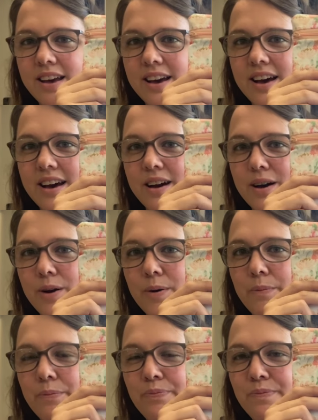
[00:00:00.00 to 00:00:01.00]

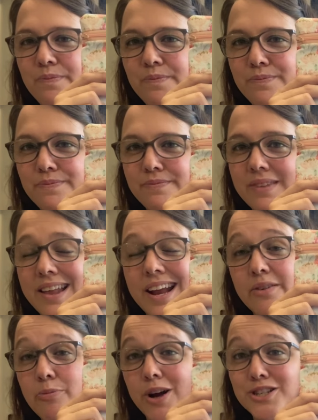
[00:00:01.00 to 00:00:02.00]
And I
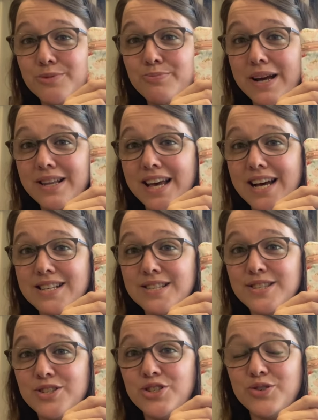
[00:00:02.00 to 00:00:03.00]
have a project bag that has
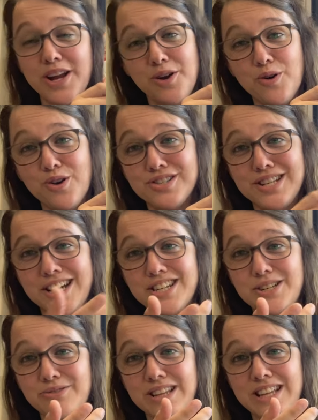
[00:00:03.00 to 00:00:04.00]
straight corners, and I
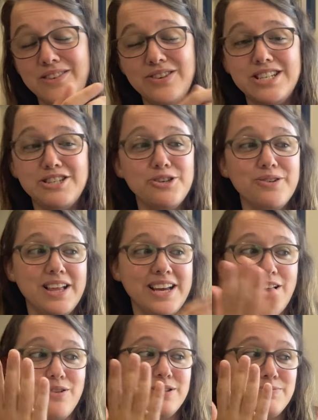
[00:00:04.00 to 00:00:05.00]
actually really love it too. I like
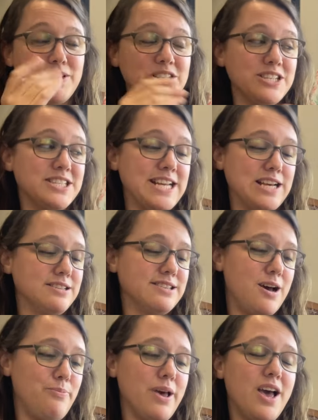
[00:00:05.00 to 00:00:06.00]
how much it stands
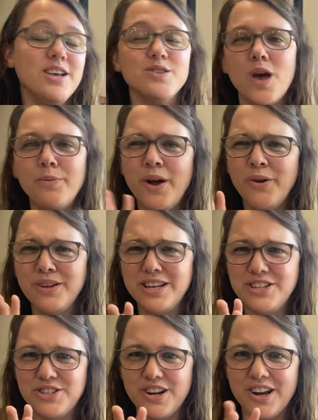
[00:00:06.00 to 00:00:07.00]
up. So I'm not
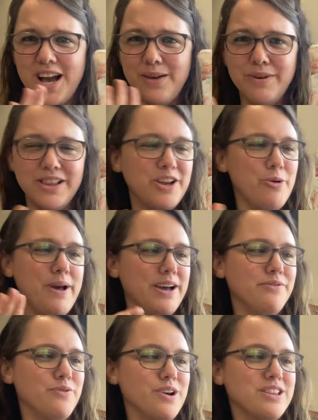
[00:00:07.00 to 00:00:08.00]
really sure. I'm a little back
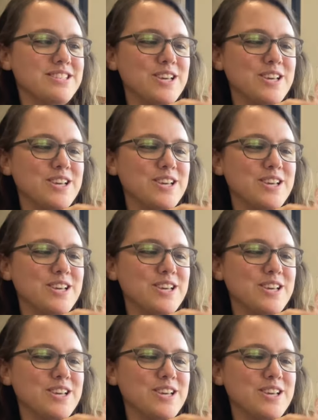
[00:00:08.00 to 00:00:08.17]
and forth.